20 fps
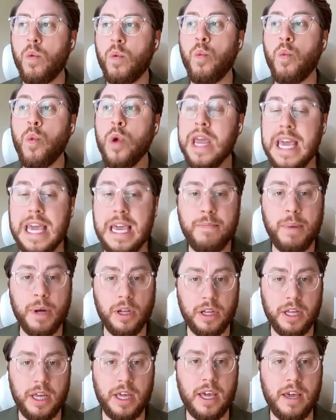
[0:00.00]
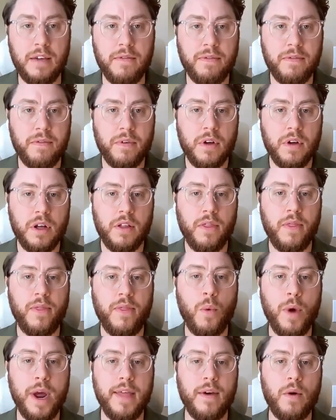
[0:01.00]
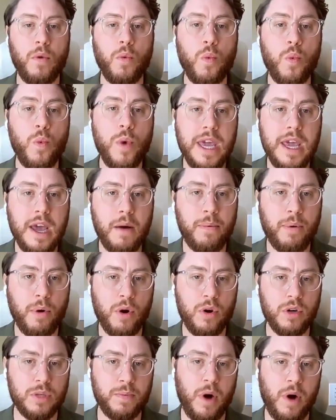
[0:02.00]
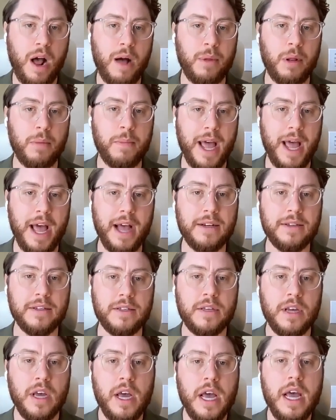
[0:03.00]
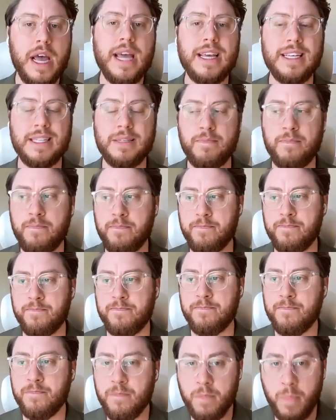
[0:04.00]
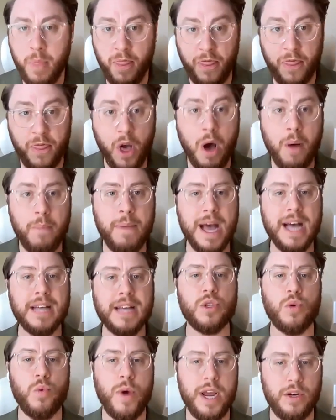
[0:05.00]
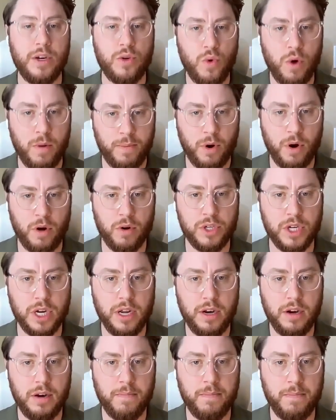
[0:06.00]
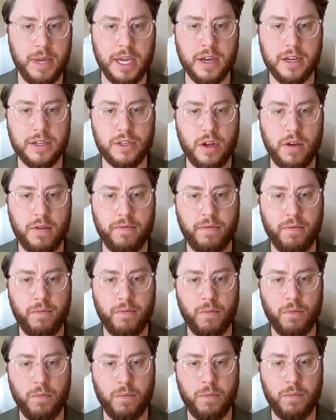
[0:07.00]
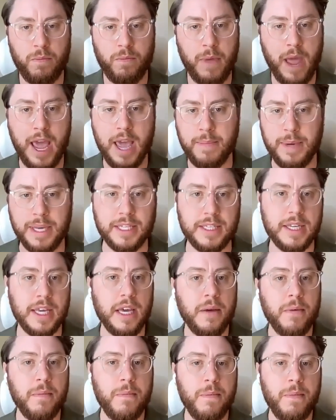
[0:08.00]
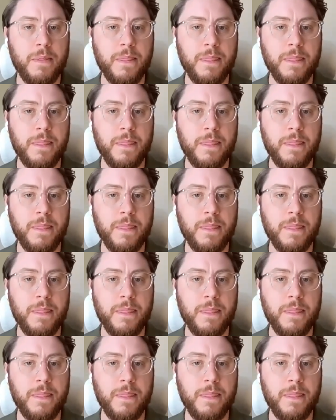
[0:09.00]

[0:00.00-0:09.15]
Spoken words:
we believe the way that we approach problem X is the best way to approach it because of ABC.